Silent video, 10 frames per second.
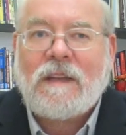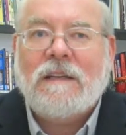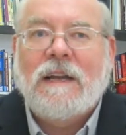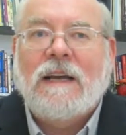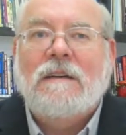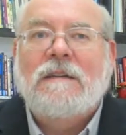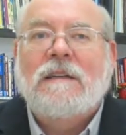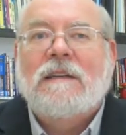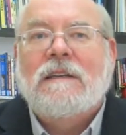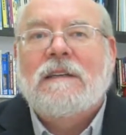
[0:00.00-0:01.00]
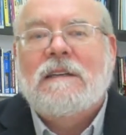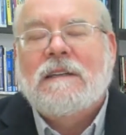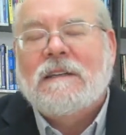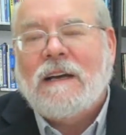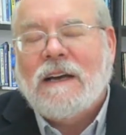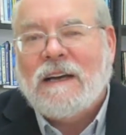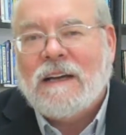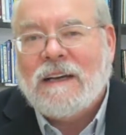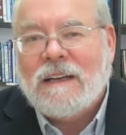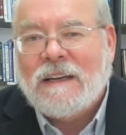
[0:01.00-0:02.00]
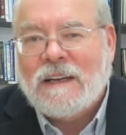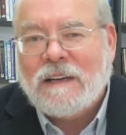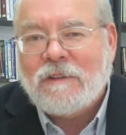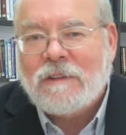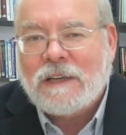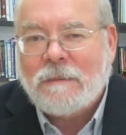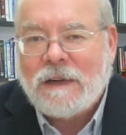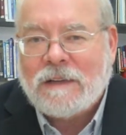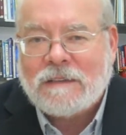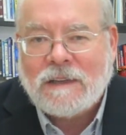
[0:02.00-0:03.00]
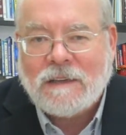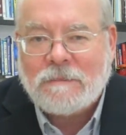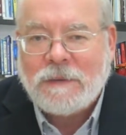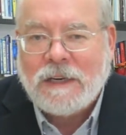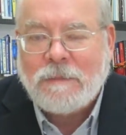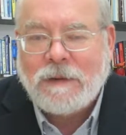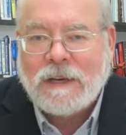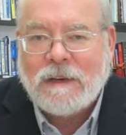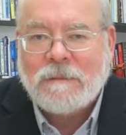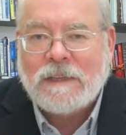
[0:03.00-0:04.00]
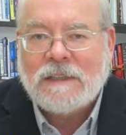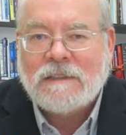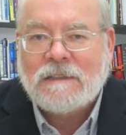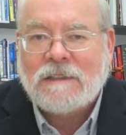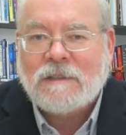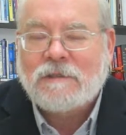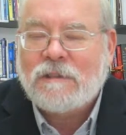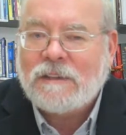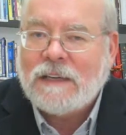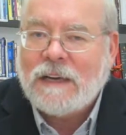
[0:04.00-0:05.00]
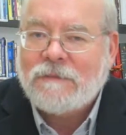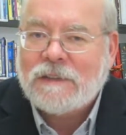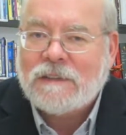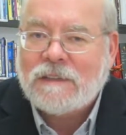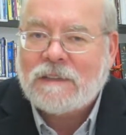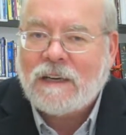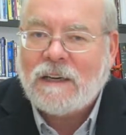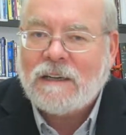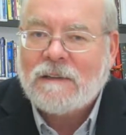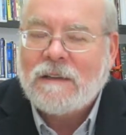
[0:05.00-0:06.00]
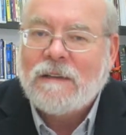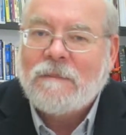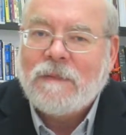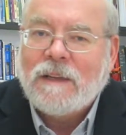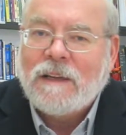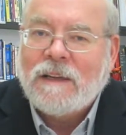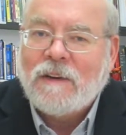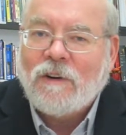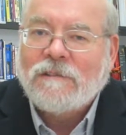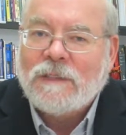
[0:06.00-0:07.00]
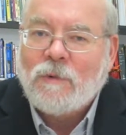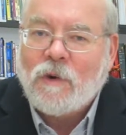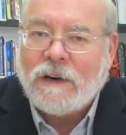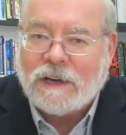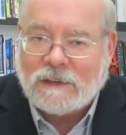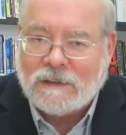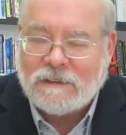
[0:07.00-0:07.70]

Now, another thing about PDPM is there's really an emphasis on early warning.